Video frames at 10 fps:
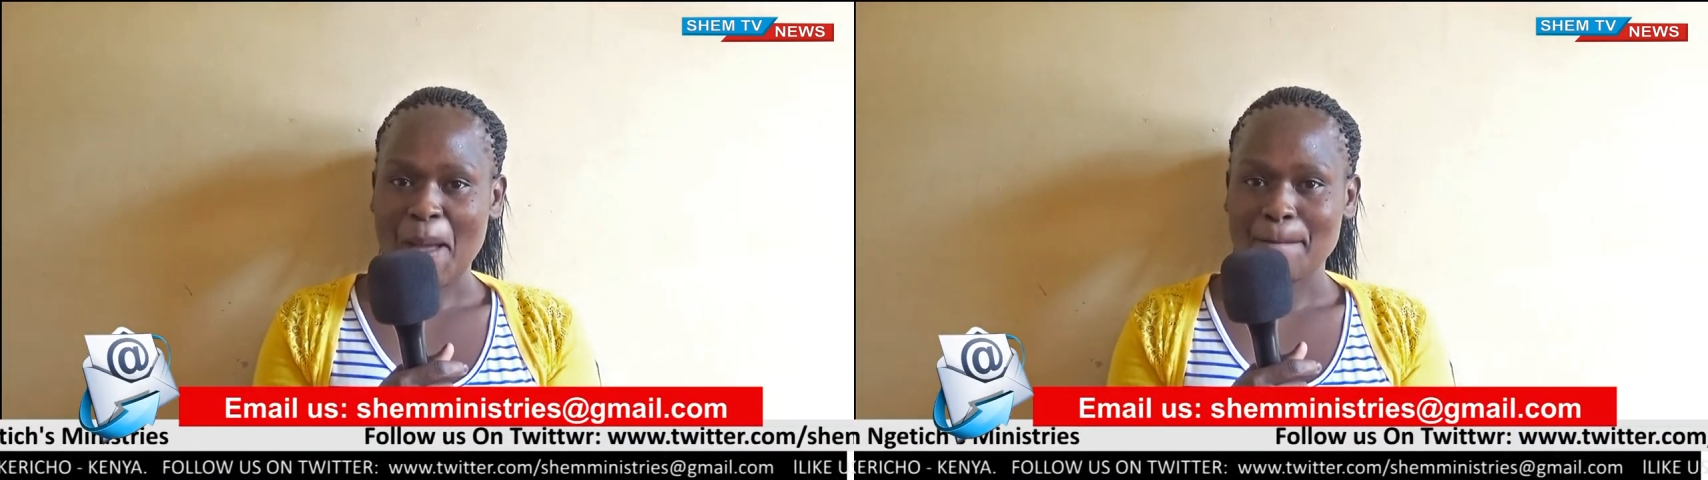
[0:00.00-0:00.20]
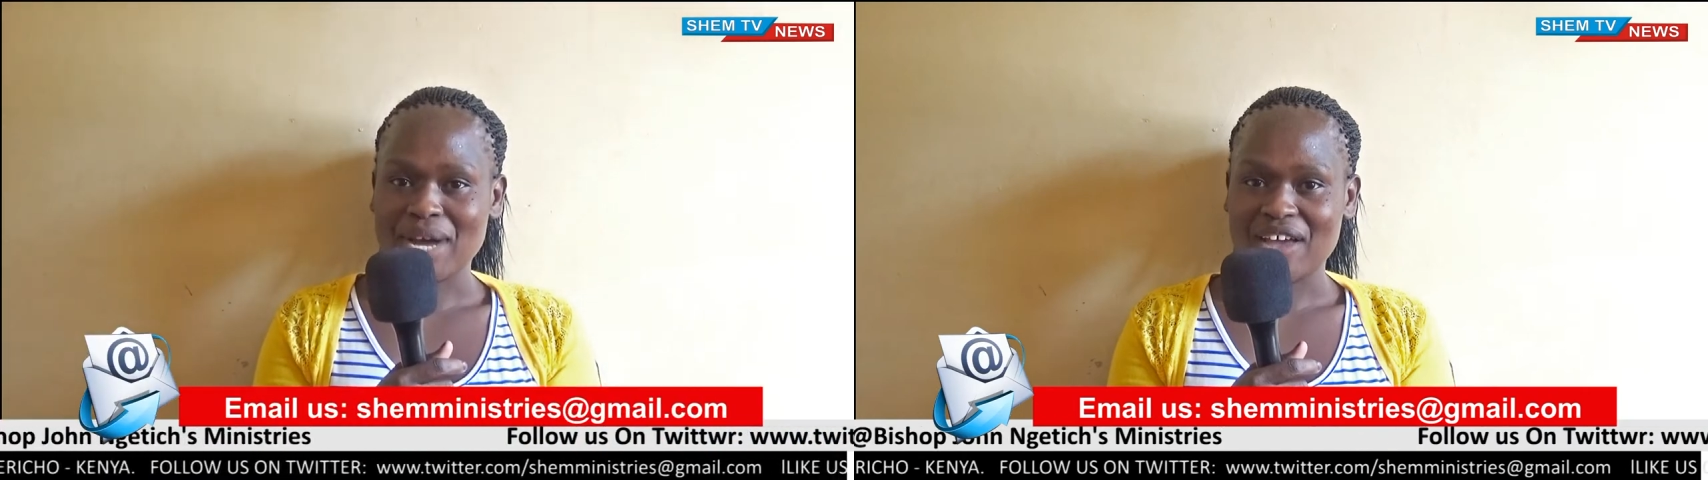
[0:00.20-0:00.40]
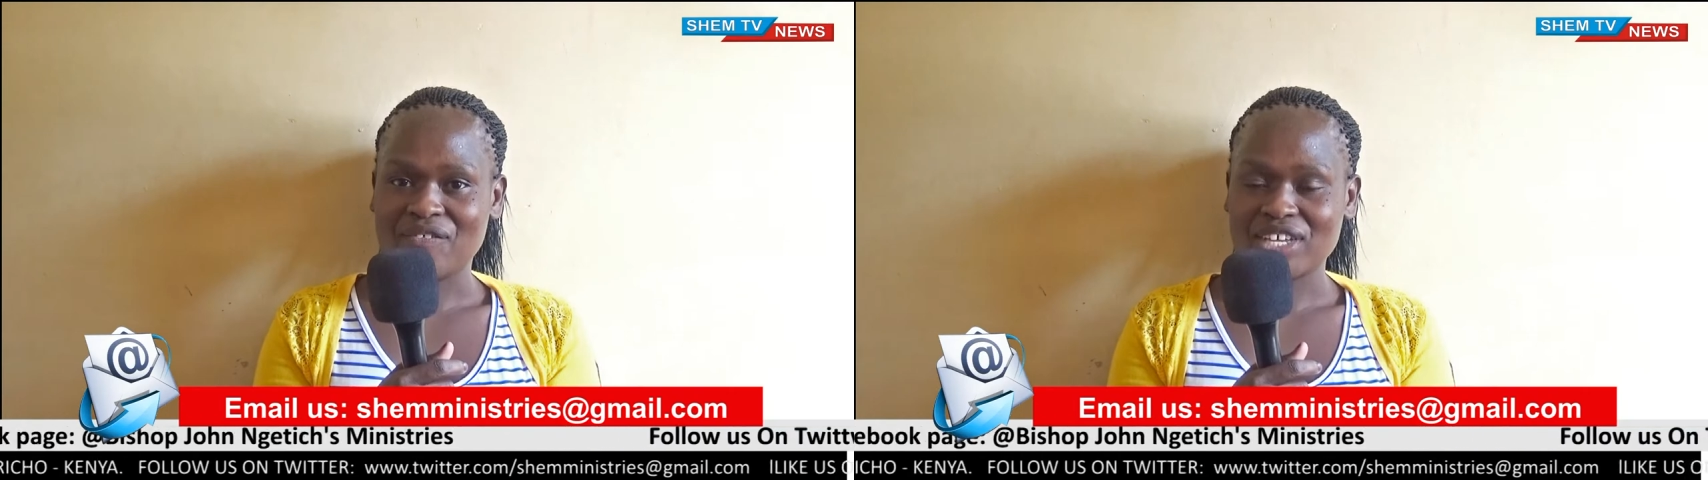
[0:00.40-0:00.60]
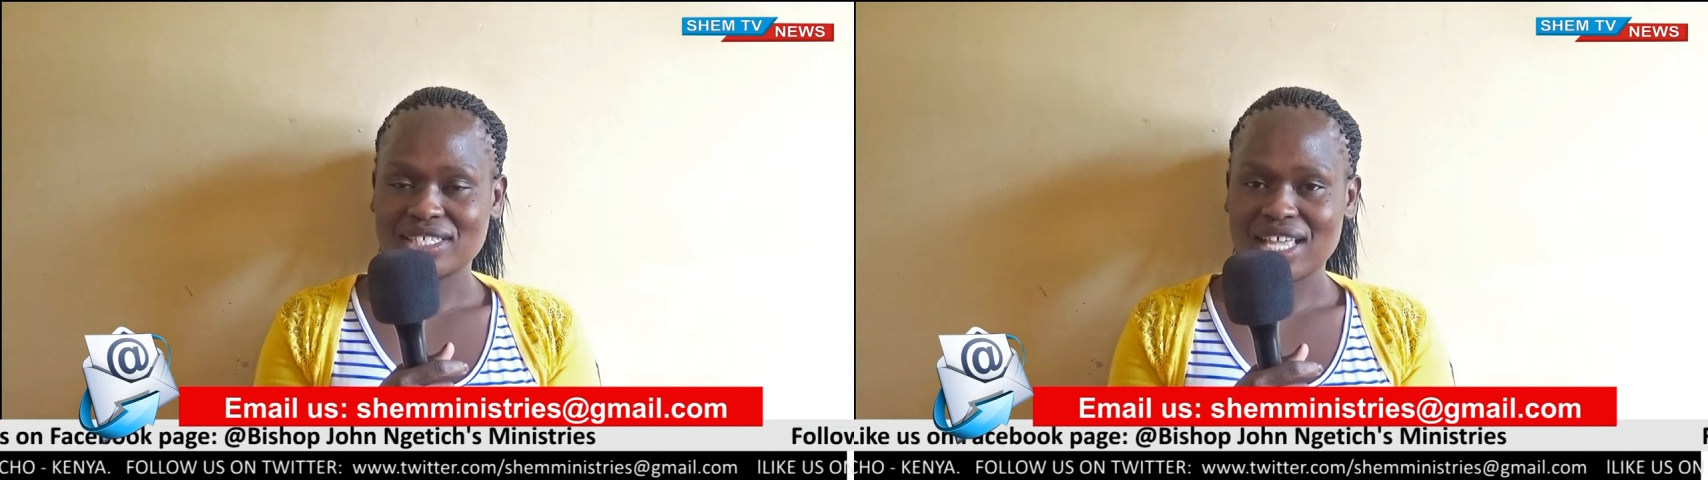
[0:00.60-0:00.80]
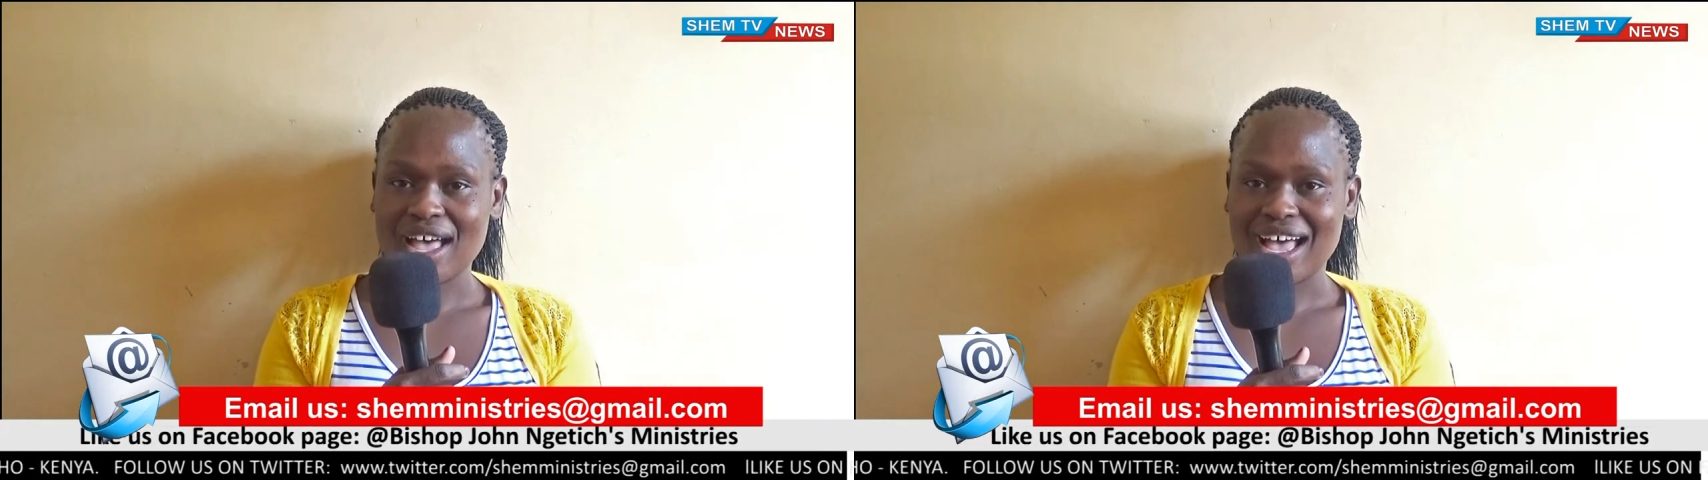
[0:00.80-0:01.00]
my
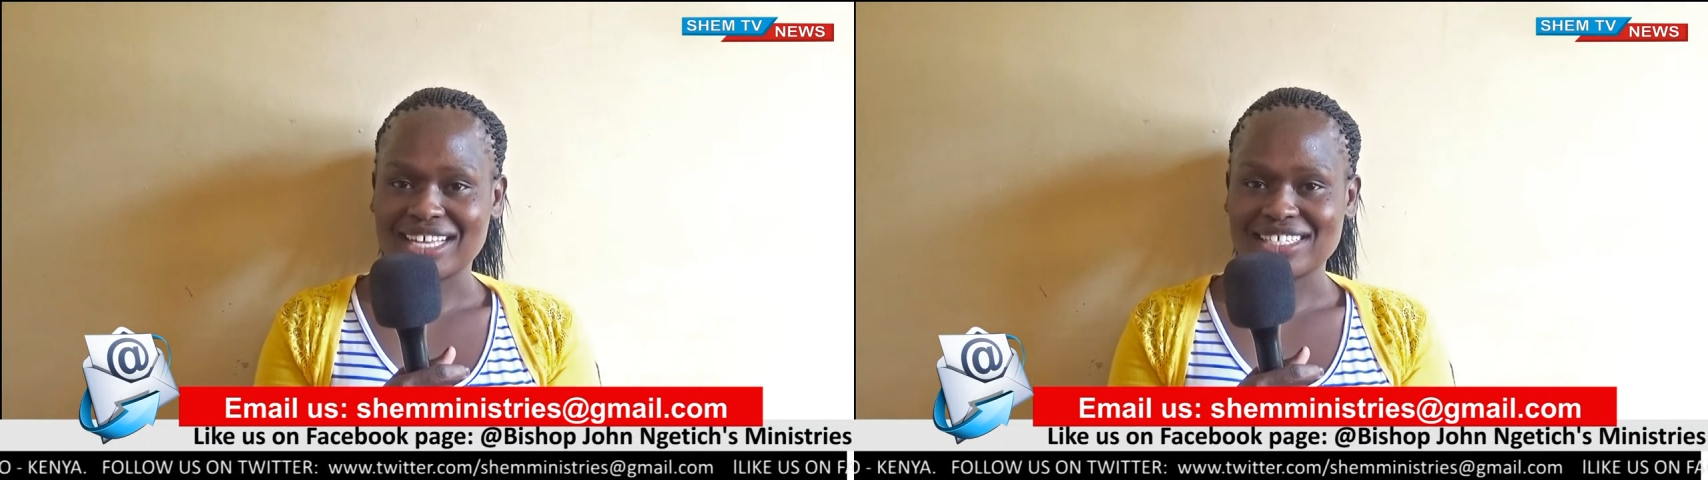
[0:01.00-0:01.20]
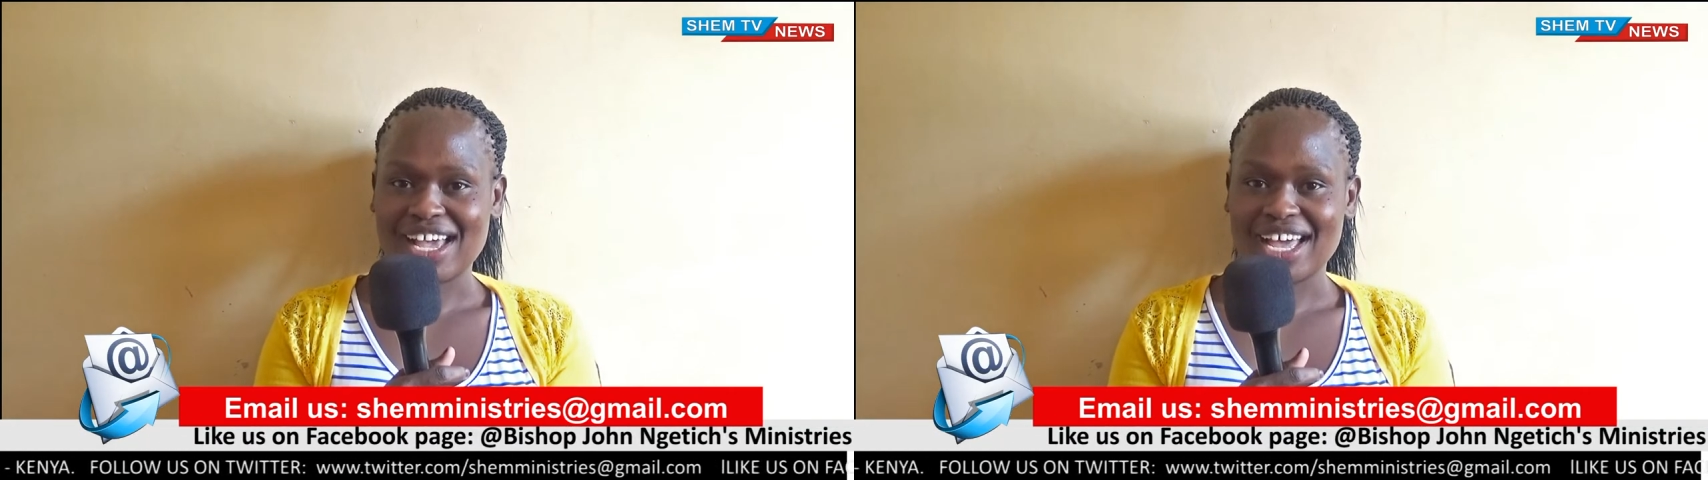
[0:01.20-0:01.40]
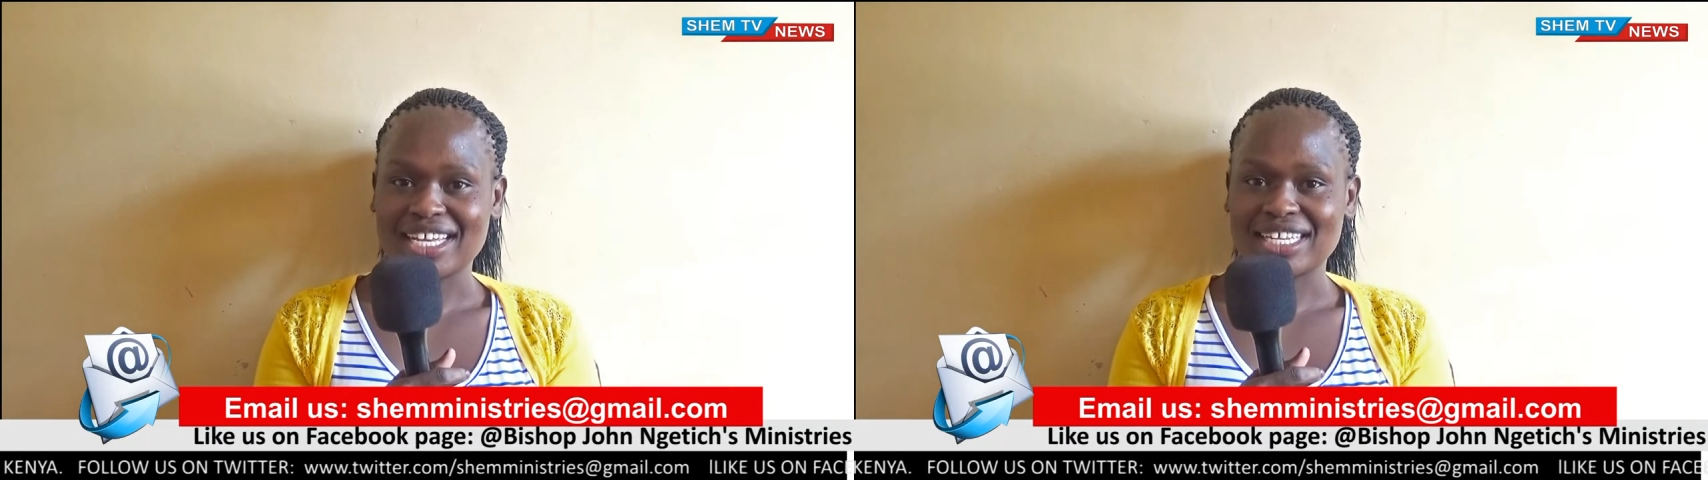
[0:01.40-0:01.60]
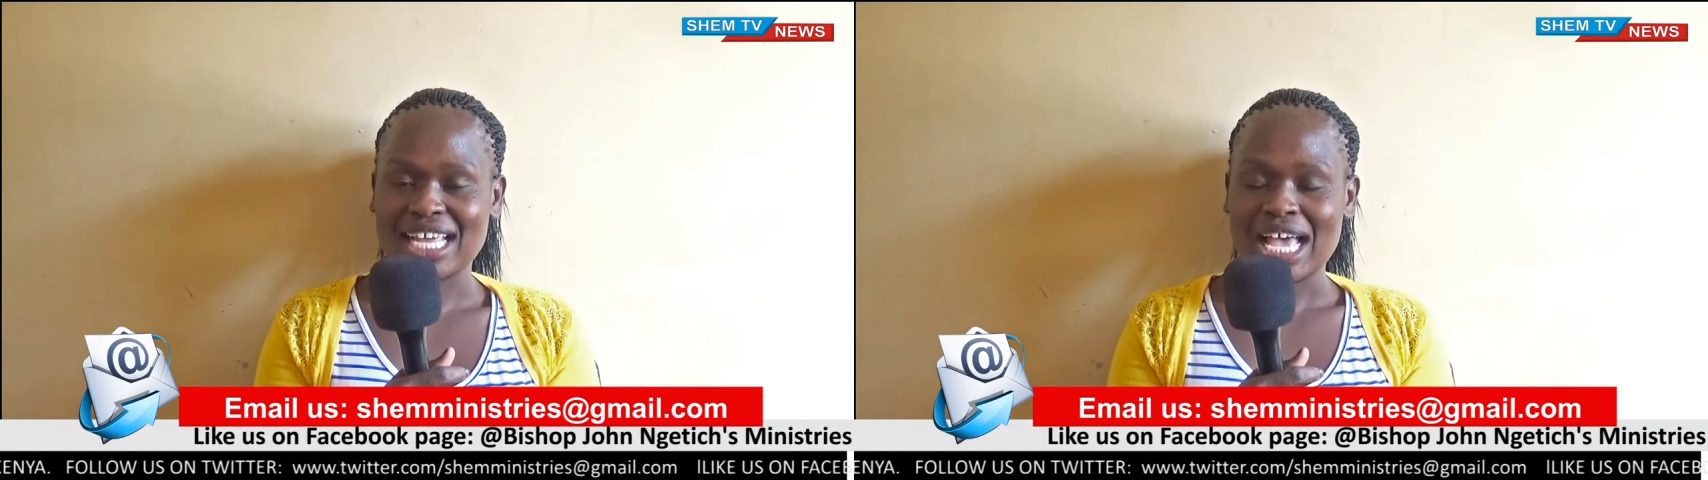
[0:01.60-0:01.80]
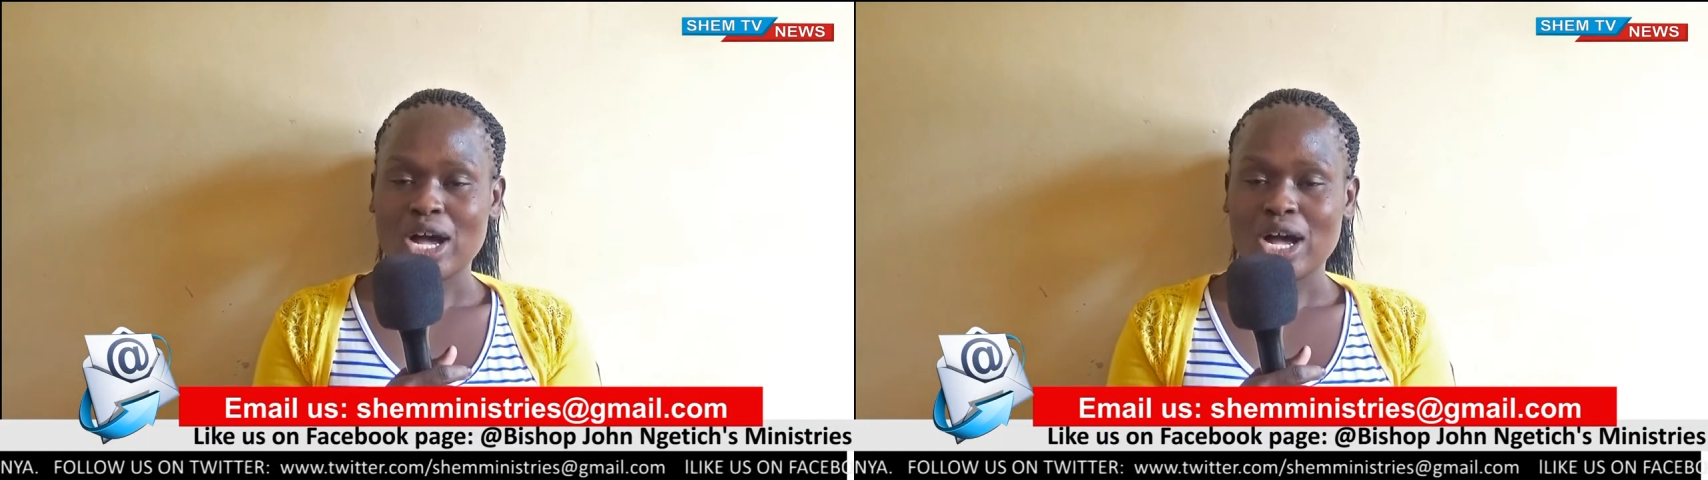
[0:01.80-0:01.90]
visa at hand.